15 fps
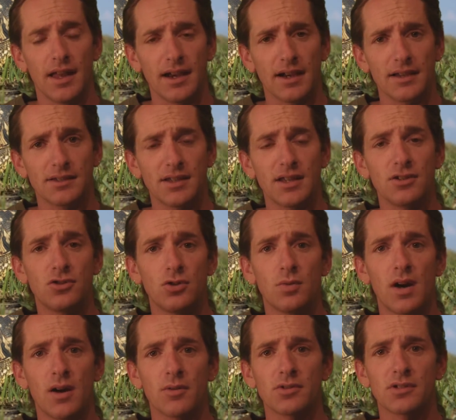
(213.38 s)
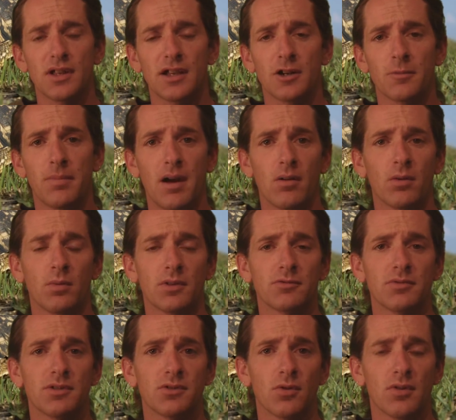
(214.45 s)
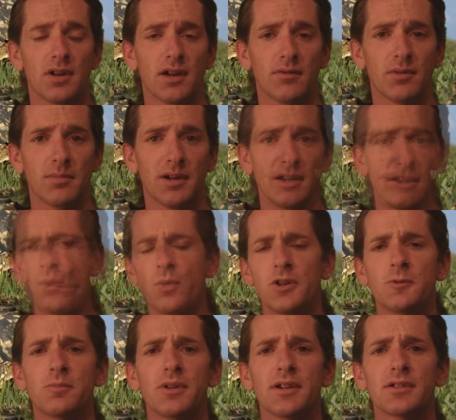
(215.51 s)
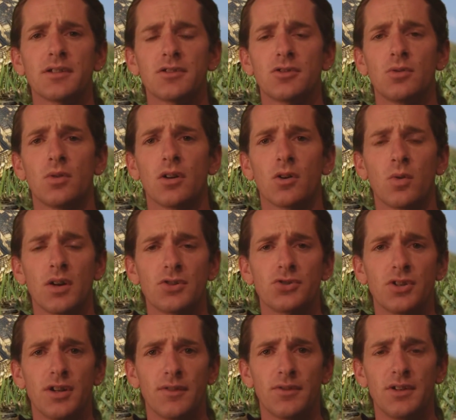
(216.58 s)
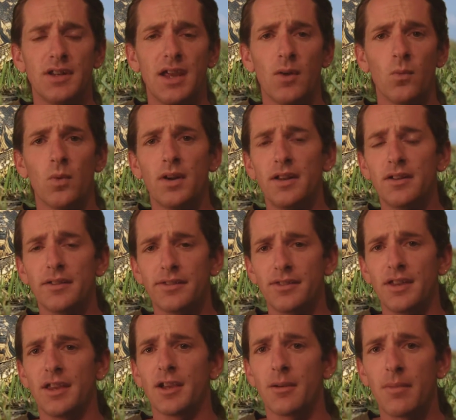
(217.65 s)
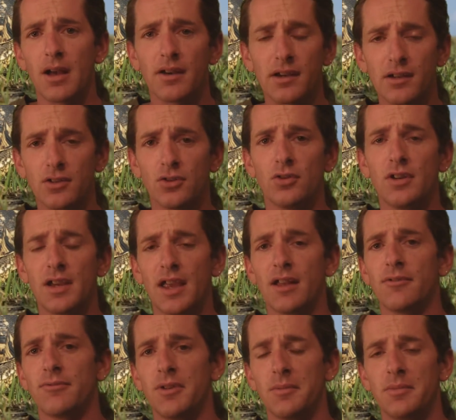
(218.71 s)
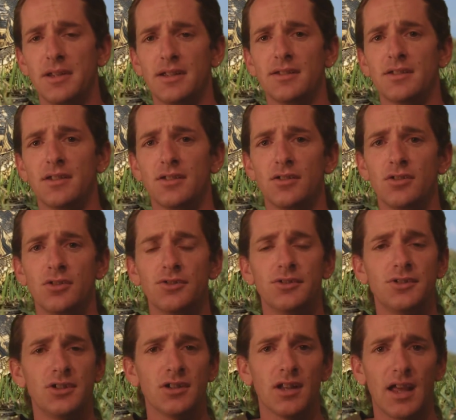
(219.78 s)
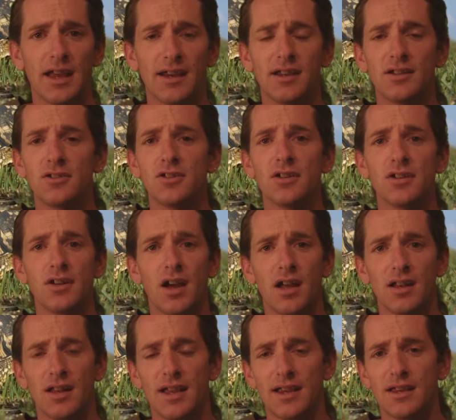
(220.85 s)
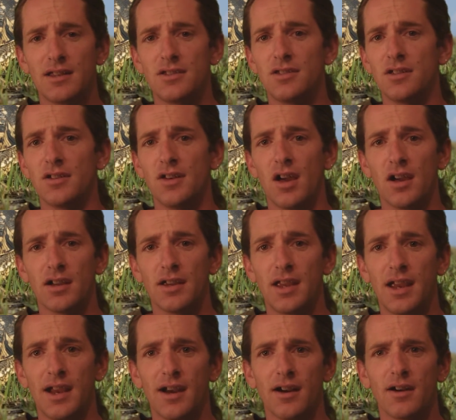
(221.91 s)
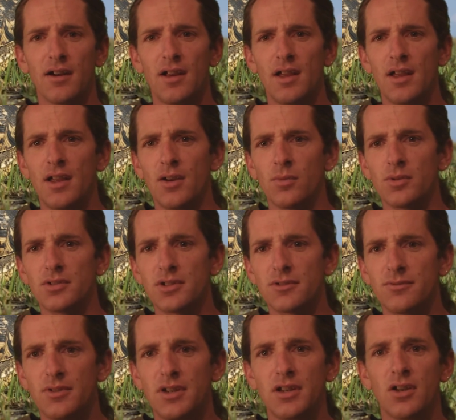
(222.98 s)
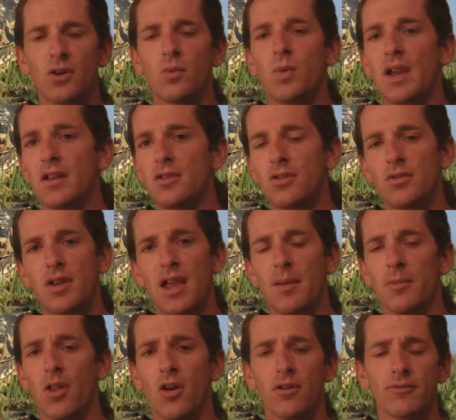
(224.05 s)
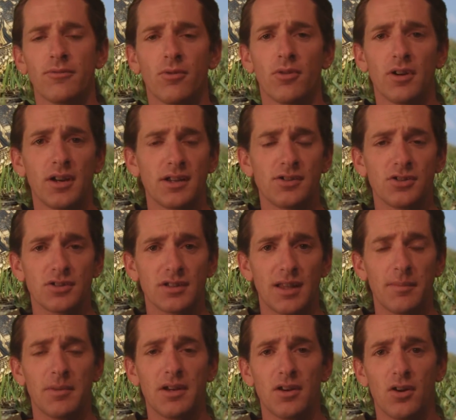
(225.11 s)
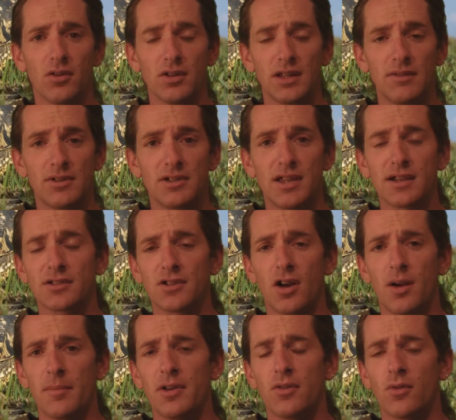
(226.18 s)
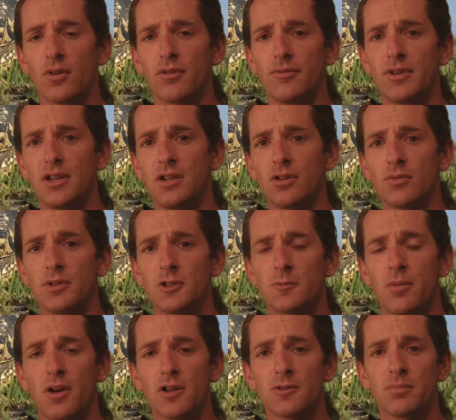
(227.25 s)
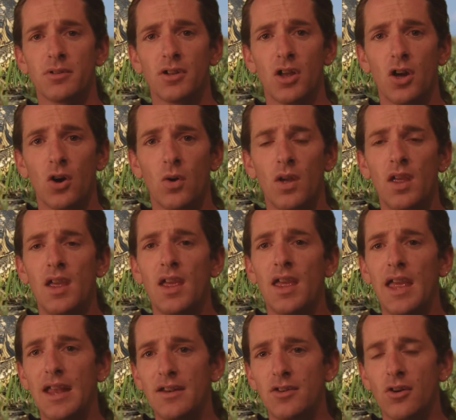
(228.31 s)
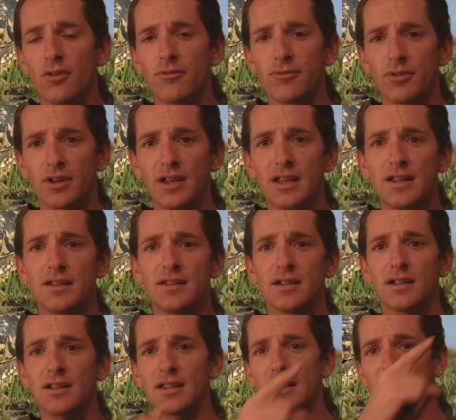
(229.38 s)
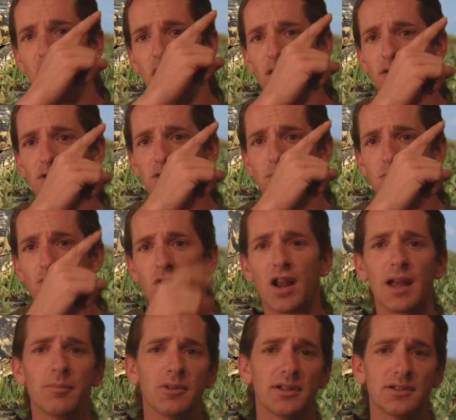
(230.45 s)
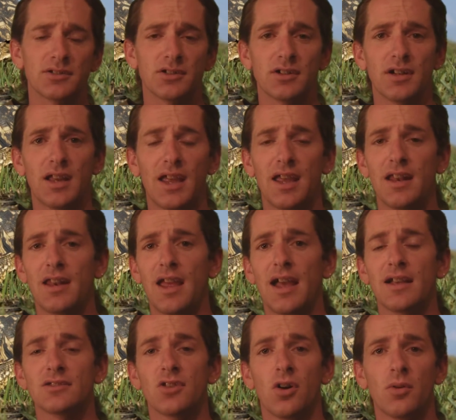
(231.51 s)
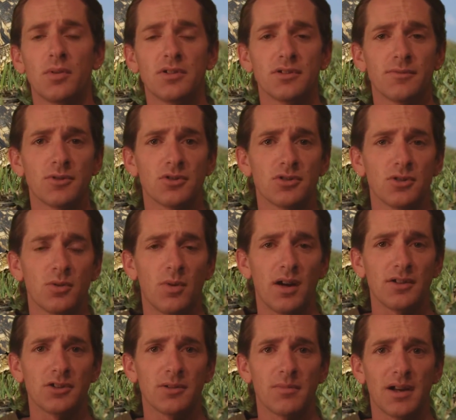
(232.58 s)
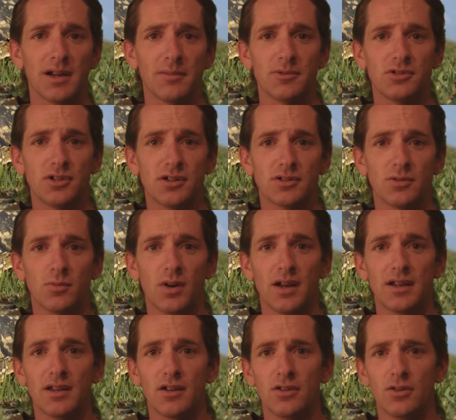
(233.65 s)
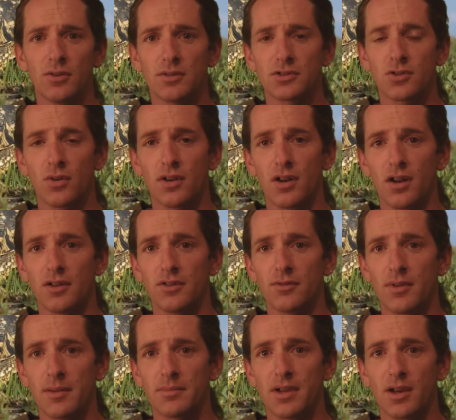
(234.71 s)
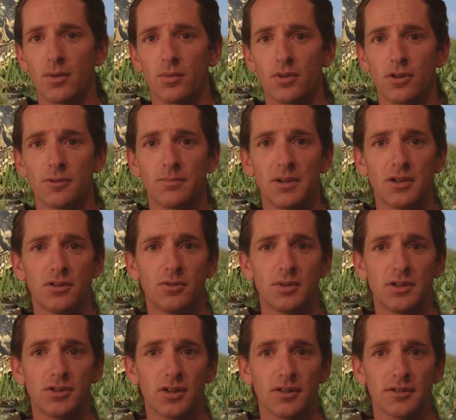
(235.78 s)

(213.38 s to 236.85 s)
like I said, two hours later, power was restored to everybody. Which brings us to our question of the day. What do you think about including amphibians in the news? Do you like it? Do you not like it? Do you not care? Was this video way too damn long for you? Just let me know. Leave a text comment or video response below. And don't forget to click on the subscribe lizard. And as always, if you're still watching, my name is Jason White. Now you know what's going on in the reptile world. Be good to each